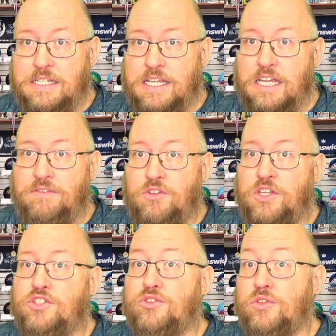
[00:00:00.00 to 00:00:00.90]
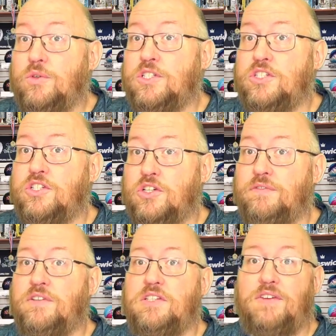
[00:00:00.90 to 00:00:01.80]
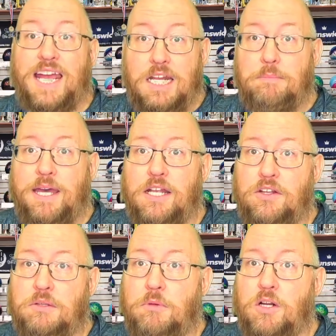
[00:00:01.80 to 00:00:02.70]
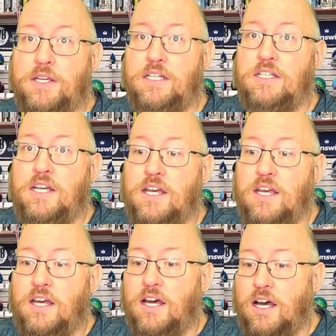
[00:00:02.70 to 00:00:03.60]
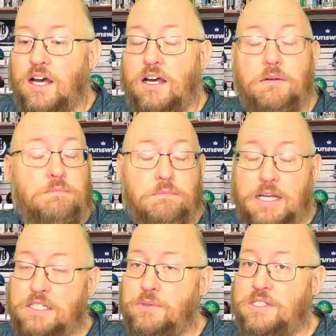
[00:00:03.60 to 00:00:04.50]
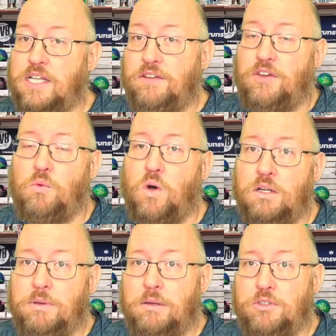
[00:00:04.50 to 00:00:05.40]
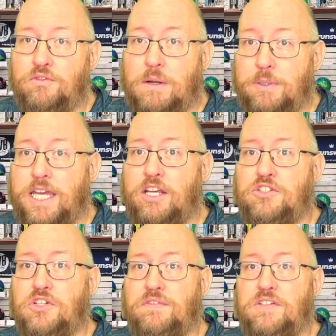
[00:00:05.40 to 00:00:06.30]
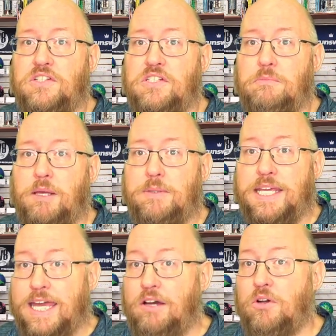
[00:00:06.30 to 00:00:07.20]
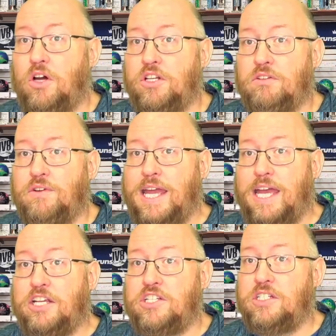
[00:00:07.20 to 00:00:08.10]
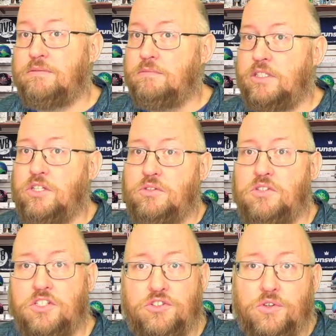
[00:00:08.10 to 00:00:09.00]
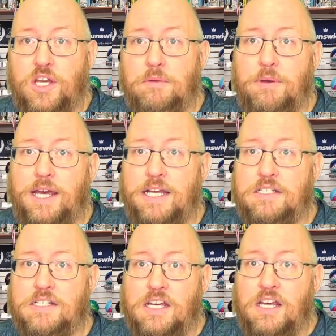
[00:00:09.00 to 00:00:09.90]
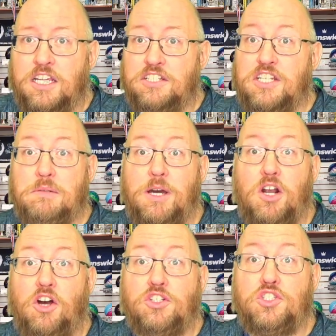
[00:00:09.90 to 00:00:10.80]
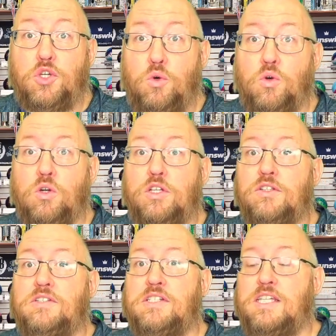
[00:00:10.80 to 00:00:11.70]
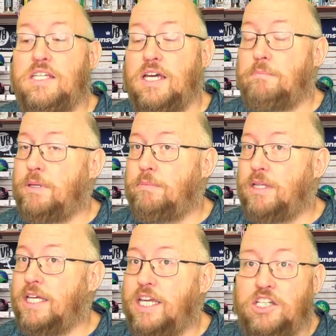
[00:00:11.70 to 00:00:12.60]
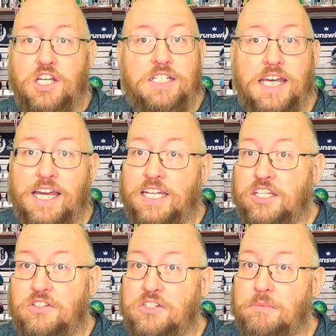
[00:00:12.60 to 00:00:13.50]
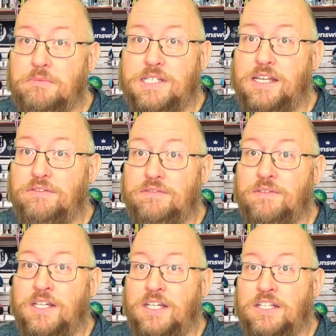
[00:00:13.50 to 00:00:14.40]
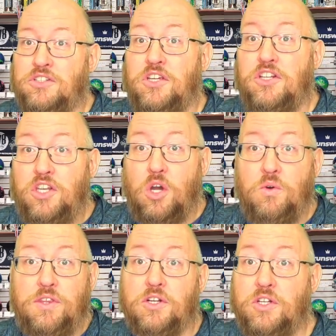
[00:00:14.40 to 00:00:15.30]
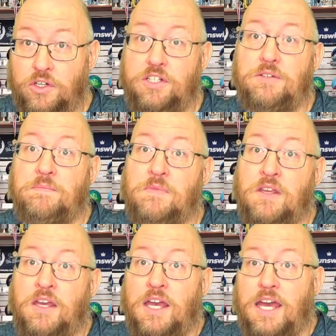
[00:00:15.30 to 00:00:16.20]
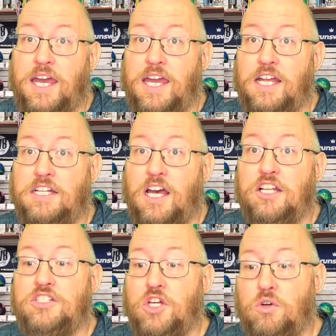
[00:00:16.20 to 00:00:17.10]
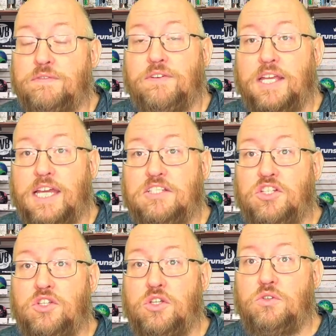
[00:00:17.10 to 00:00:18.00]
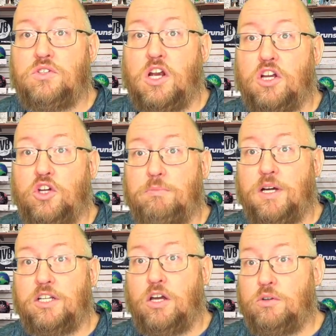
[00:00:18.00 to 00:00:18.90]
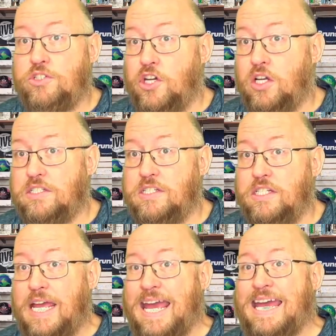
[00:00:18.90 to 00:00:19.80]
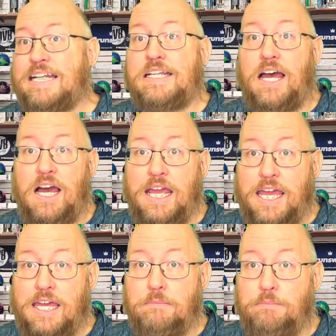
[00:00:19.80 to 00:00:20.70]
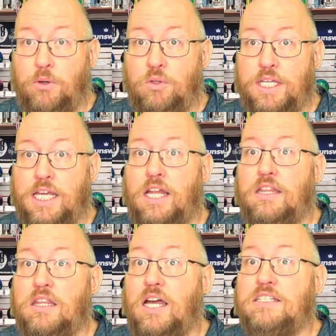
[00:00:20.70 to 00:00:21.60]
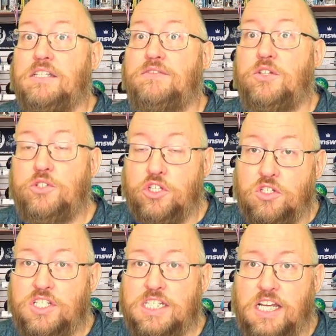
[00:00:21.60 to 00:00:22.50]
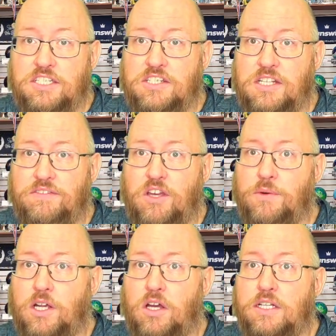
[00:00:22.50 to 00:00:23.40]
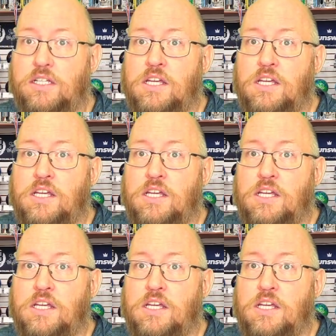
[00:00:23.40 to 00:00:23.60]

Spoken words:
They give you the truest surface of any pad on the market. As we said, if you want to be able to replicate your surfaces and be able to count on your reaction, use the True Cut pads. You'll see them out on the tour. You'll see people like EJ Tackett use them himself. So you know they're good. And don't forget to use our coupon code Johnson at I Am Bowling. Lots of new jerseys, lots of stuff going on.